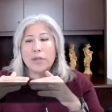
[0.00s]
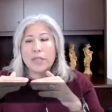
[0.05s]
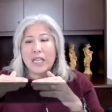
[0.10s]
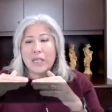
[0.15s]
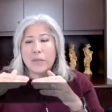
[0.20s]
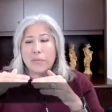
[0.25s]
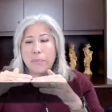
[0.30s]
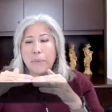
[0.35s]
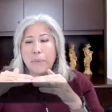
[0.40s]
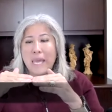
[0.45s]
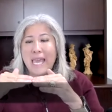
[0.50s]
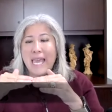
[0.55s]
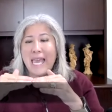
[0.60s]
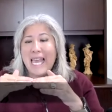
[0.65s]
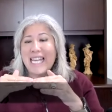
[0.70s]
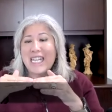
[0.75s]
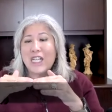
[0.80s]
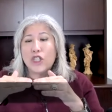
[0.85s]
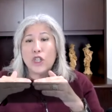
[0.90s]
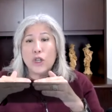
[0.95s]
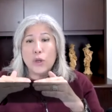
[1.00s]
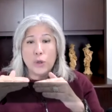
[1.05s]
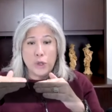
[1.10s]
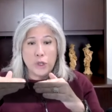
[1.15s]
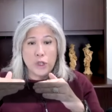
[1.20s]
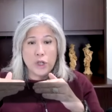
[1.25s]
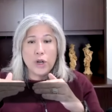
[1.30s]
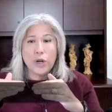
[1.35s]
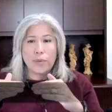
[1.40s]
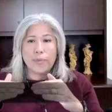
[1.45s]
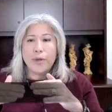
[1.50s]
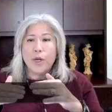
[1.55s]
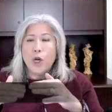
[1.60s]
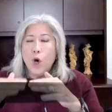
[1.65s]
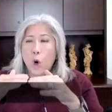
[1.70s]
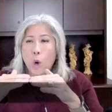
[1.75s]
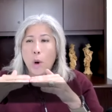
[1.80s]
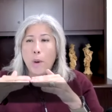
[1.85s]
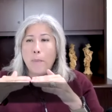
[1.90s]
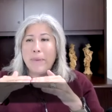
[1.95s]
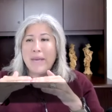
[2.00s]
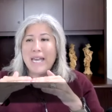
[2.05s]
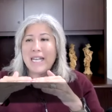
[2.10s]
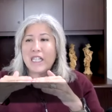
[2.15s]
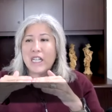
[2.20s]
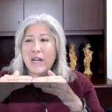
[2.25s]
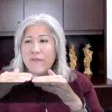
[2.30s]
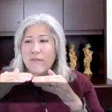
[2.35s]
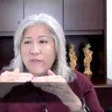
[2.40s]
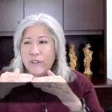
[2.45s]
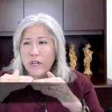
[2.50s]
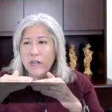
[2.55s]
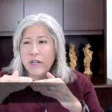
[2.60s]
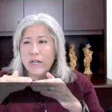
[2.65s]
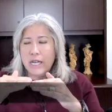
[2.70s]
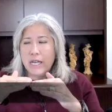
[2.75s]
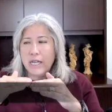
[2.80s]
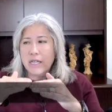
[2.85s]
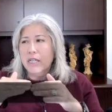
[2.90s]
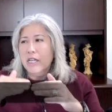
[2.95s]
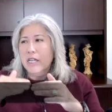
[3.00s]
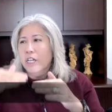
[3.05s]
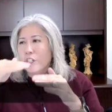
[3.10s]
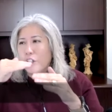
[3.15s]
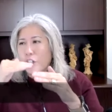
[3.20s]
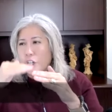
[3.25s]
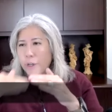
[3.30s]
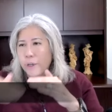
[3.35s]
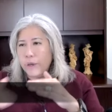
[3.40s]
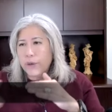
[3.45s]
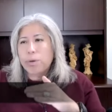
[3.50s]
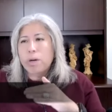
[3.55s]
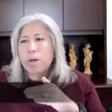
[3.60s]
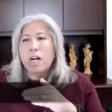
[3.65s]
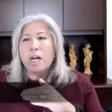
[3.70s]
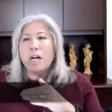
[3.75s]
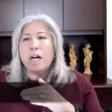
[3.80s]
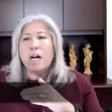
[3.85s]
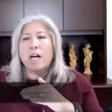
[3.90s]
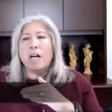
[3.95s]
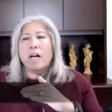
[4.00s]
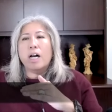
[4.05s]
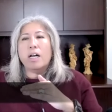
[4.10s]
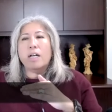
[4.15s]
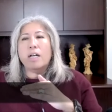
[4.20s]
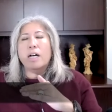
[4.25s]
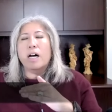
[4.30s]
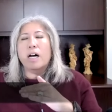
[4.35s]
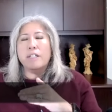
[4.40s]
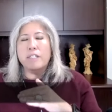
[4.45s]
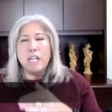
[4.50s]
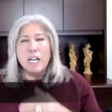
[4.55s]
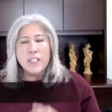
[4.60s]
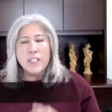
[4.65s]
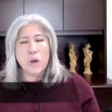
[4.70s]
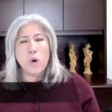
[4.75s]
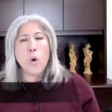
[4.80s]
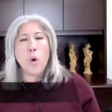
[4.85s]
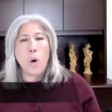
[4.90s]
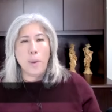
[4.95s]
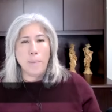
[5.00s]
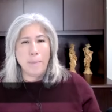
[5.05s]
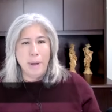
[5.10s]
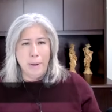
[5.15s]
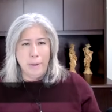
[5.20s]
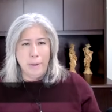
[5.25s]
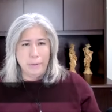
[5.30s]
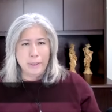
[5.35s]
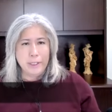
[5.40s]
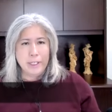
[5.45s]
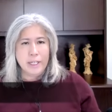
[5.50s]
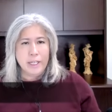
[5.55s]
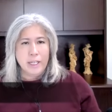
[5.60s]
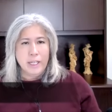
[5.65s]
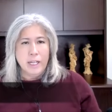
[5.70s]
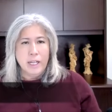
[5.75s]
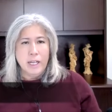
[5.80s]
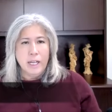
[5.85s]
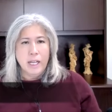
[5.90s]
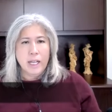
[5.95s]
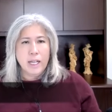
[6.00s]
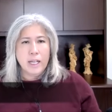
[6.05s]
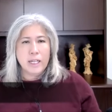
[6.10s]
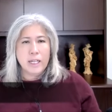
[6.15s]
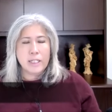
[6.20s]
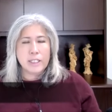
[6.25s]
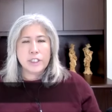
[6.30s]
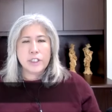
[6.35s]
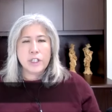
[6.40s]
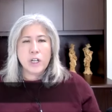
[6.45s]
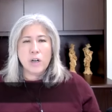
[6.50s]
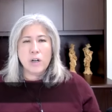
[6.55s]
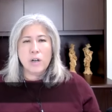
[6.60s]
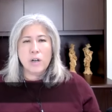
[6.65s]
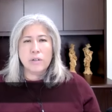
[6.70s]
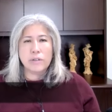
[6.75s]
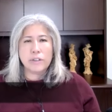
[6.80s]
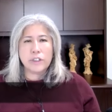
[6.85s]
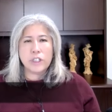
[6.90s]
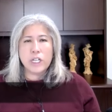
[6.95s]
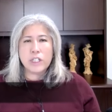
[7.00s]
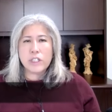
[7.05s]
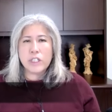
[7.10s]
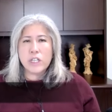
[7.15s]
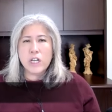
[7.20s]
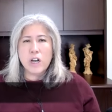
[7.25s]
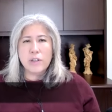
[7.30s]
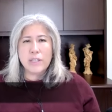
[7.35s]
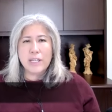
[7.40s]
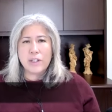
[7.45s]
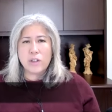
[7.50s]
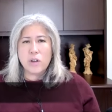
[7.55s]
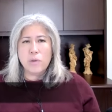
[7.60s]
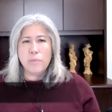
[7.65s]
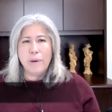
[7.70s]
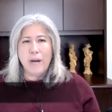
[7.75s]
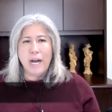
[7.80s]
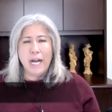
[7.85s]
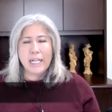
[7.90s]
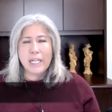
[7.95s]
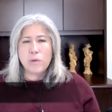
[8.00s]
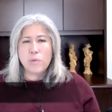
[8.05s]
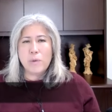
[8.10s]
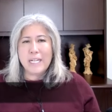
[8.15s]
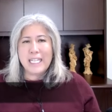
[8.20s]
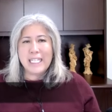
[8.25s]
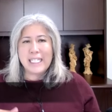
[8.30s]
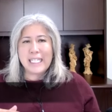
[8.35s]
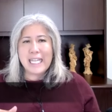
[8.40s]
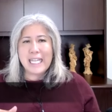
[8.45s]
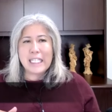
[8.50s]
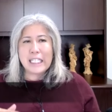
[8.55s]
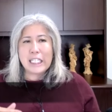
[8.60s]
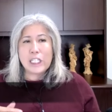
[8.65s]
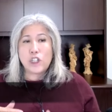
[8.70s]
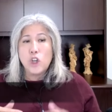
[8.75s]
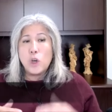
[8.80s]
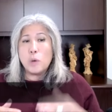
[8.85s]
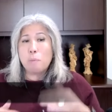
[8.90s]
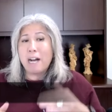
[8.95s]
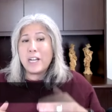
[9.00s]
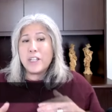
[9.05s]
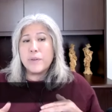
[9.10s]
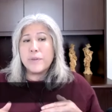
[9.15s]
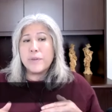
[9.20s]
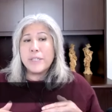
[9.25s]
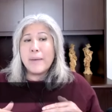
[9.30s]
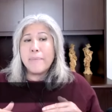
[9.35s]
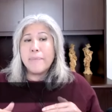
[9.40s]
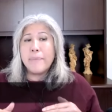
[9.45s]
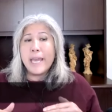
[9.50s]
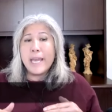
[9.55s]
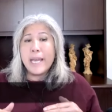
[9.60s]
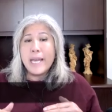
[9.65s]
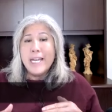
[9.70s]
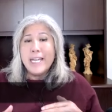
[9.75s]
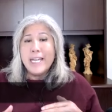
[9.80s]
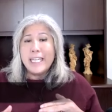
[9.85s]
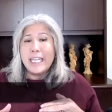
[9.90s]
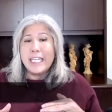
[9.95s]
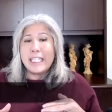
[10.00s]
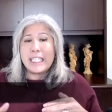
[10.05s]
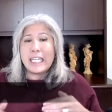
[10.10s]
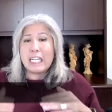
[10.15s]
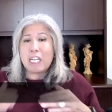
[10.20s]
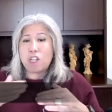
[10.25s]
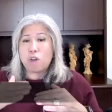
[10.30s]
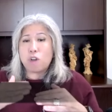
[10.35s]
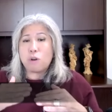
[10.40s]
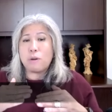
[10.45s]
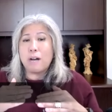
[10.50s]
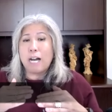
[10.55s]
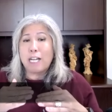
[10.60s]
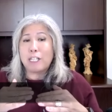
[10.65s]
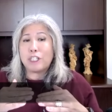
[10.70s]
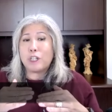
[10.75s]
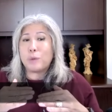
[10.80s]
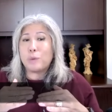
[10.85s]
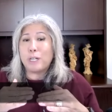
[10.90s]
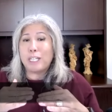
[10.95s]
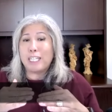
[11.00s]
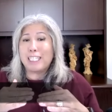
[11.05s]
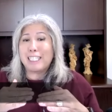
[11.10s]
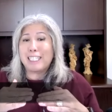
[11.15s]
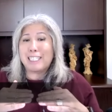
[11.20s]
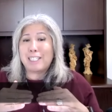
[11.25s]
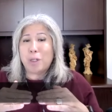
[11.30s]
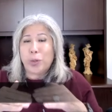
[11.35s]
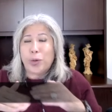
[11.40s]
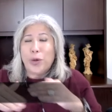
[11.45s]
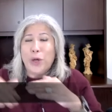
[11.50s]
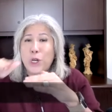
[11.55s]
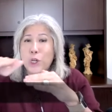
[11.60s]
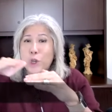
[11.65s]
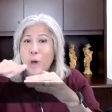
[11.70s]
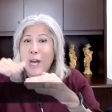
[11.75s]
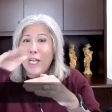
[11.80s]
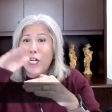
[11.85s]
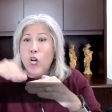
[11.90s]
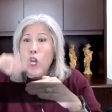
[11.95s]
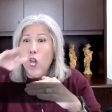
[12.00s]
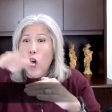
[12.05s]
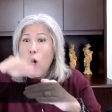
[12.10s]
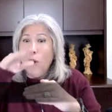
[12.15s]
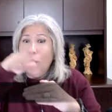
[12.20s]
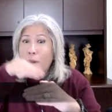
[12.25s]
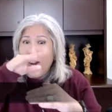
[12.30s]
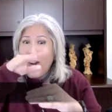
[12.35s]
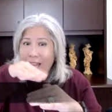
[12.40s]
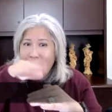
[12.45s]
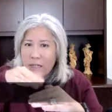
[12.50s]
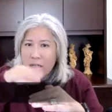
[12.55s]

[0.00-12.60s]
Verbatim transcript: is being usurped or being converted to uh, another hormone. Yeah. Uh, so just know that your body, when it senses too much of something, it's gonna try to what does it do? Try to lower it, it